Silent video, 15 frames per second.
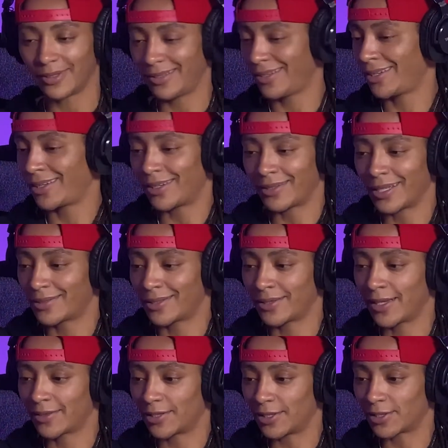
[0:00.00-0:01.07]
Yeah, nothing
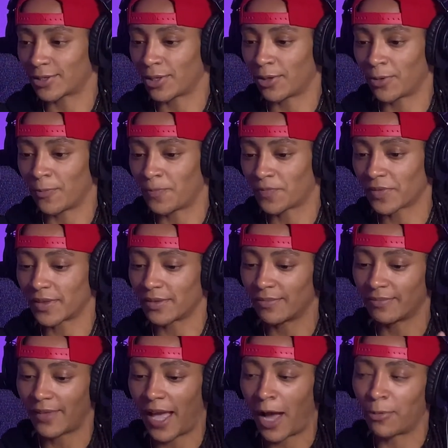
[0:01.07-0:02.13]
like that. So
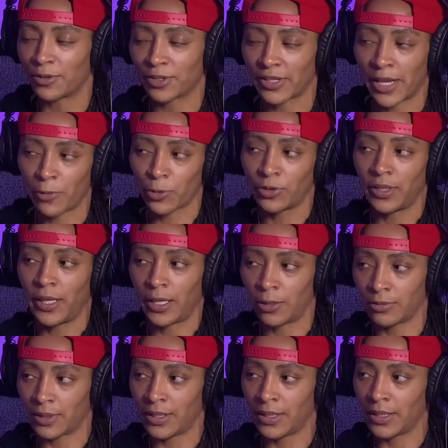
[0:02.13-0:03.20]
I was really
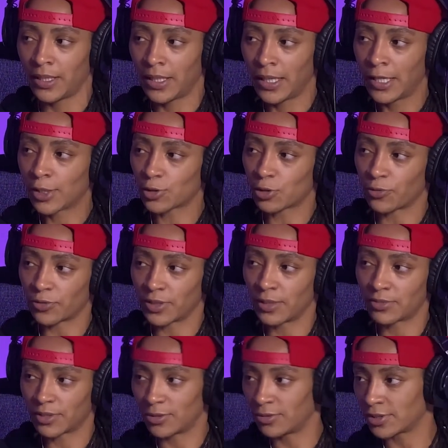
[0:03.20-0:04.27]
healthy. So for them
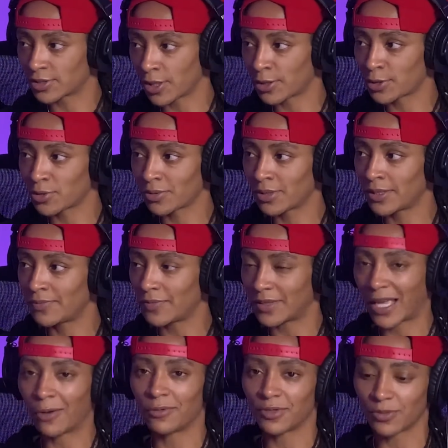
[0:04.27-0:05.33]
to do the surgery,
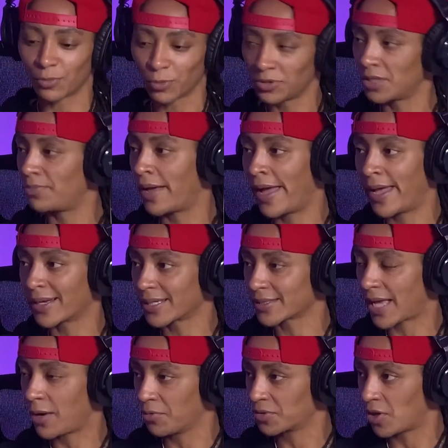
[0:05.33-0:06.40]
that was really bad because
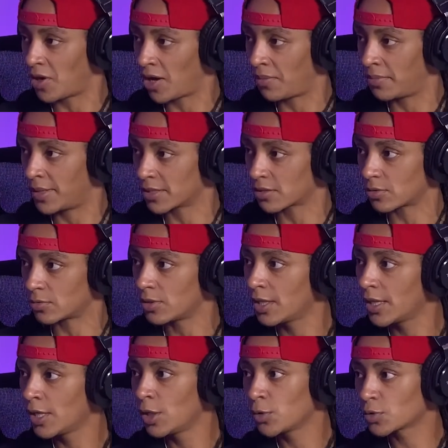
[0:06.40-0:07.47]
I was all muscle.
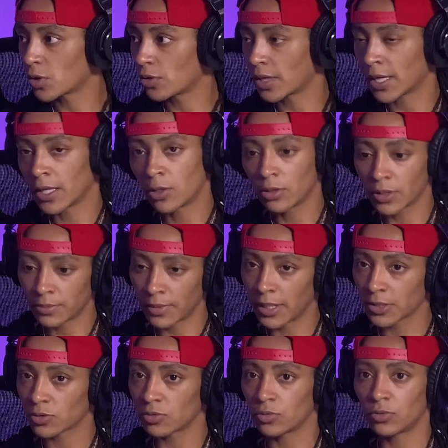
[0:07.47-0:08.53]
So to heal the
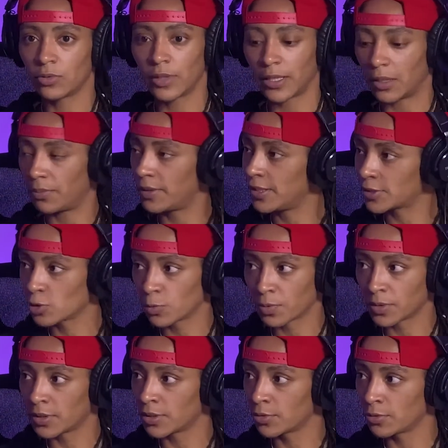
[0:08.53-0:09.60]
muscle and to be super
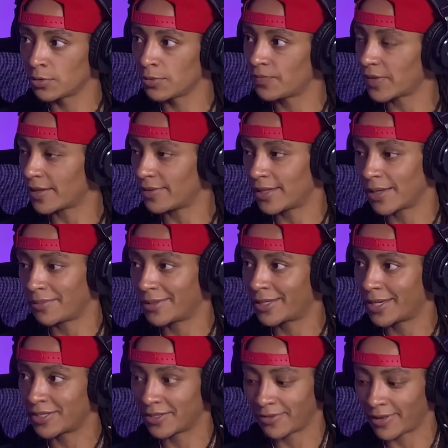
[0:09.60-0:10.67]
little, and then
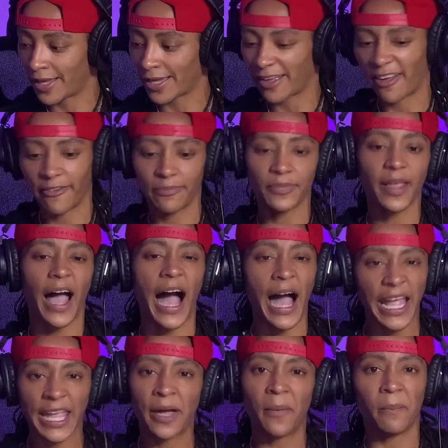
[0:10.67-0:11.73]
because of like
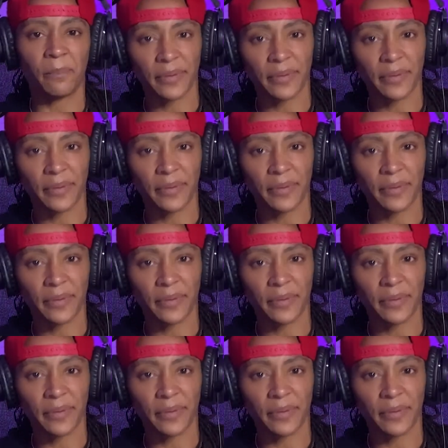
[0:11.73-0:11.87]
I am